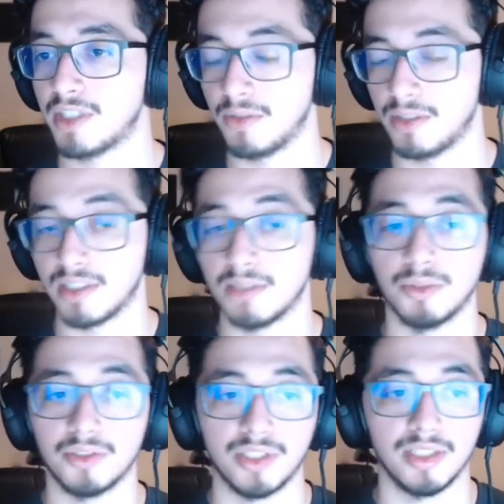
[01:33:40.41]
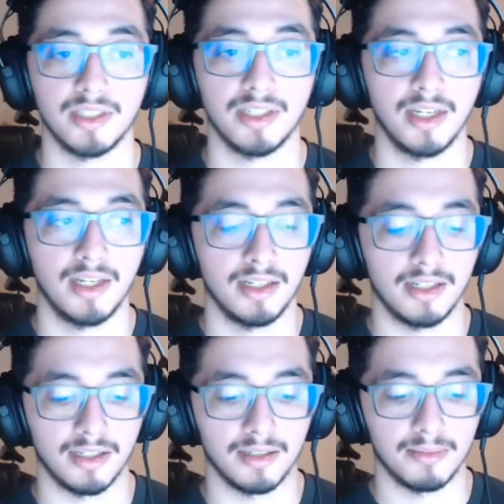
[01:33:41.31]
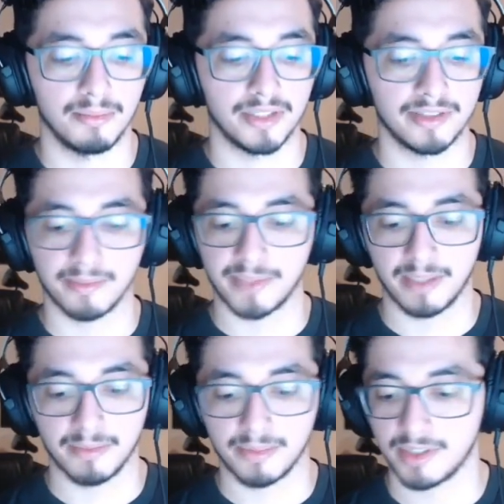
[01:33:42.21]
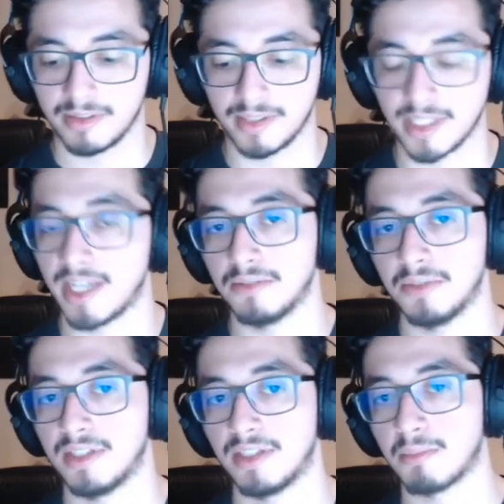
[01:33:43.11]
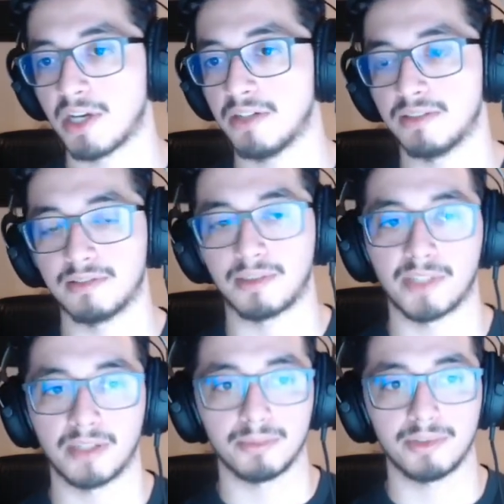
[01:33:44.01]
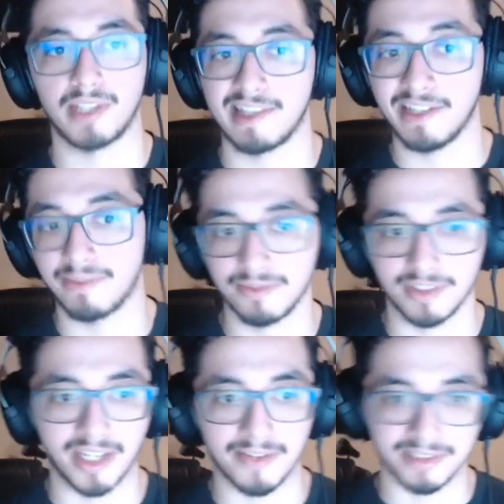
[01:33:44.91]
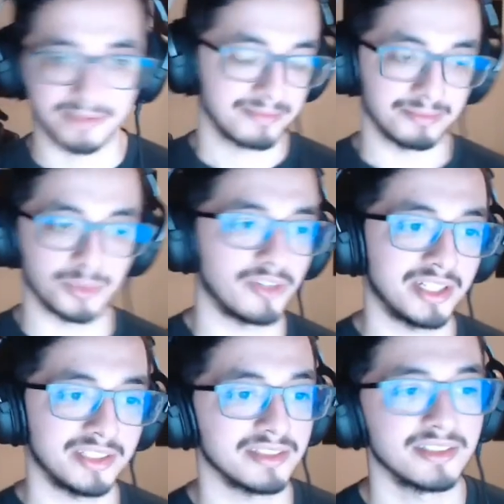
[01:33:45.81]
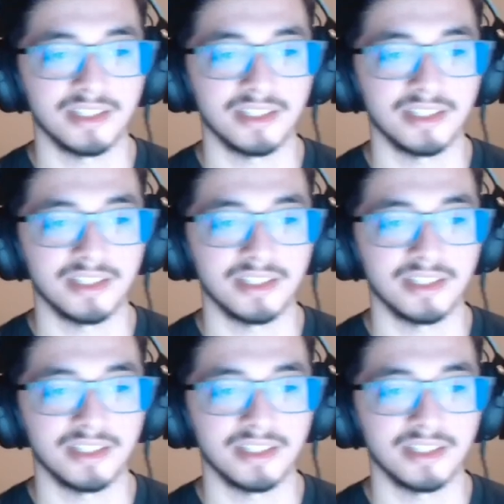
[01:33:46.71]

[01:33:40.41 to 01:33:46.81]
I know that they'd appreciate it, but sometimes they can't do anything about it. And sometimes that's life, and you have to move on and